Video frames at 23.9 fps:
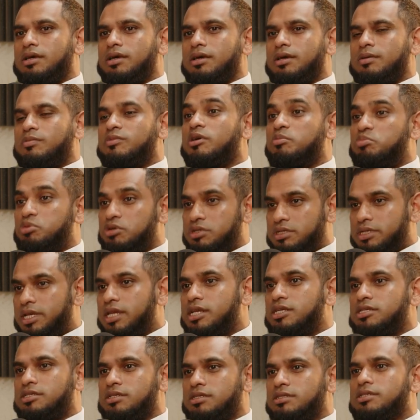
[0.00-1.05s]
um,
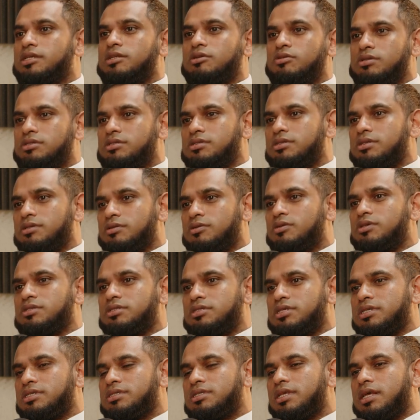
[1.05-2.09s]
reputations and
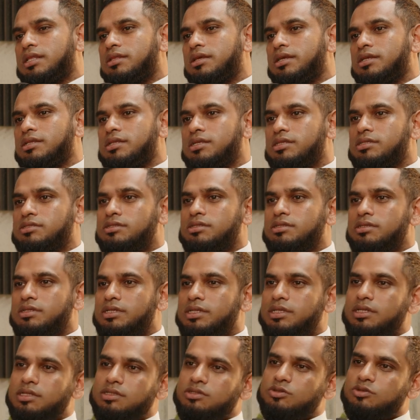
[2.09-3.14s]
concerns that they need
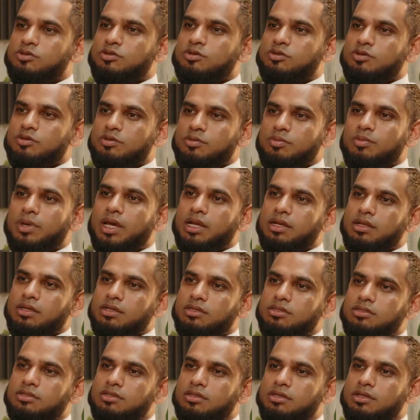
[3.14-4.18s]
needed to
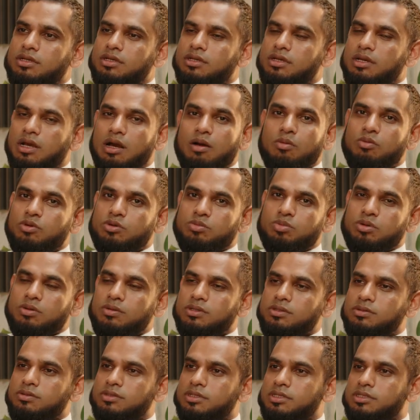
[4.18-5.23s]
manage. Uh, I would
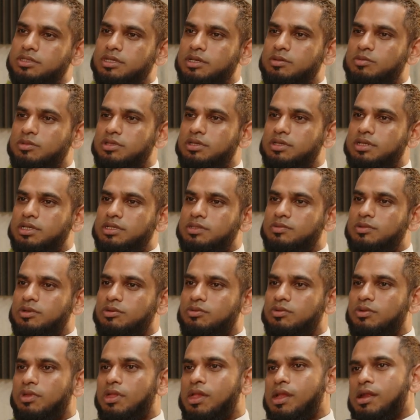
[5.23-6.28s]
probably do the same thing as
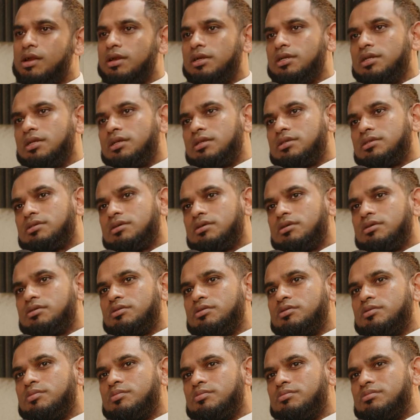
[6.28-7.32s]
well.
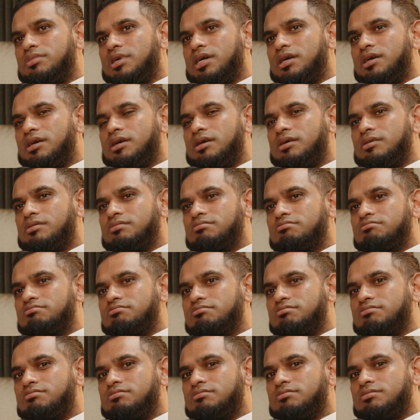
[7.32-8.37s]
So, but
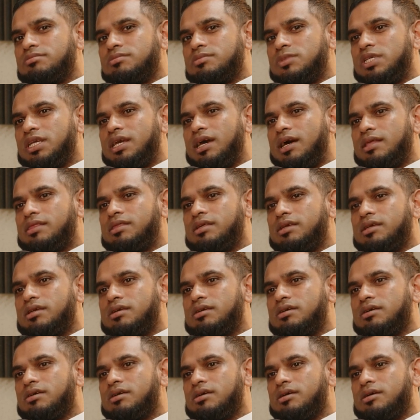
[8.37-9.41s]
yeah, I
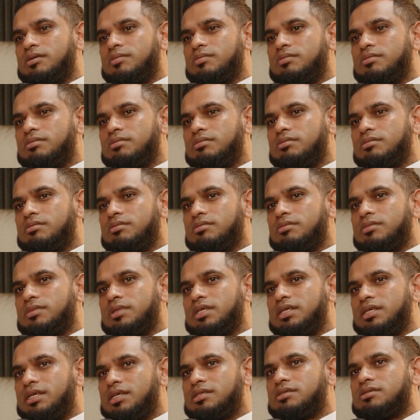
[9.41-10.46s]
think um,
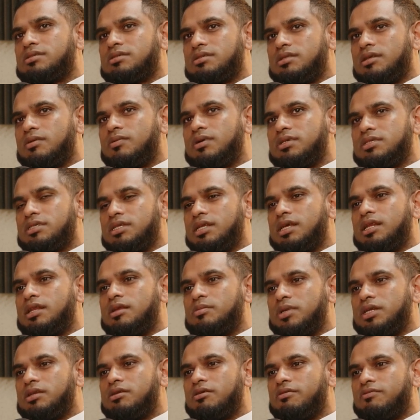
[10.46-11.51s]
yes, there was an
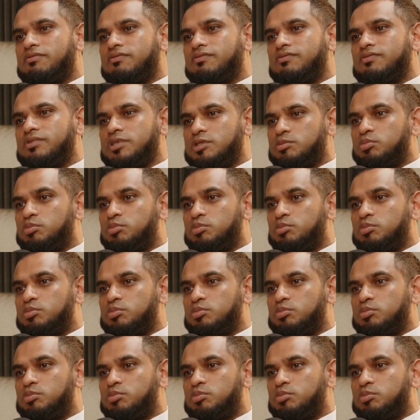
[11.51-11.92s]
element of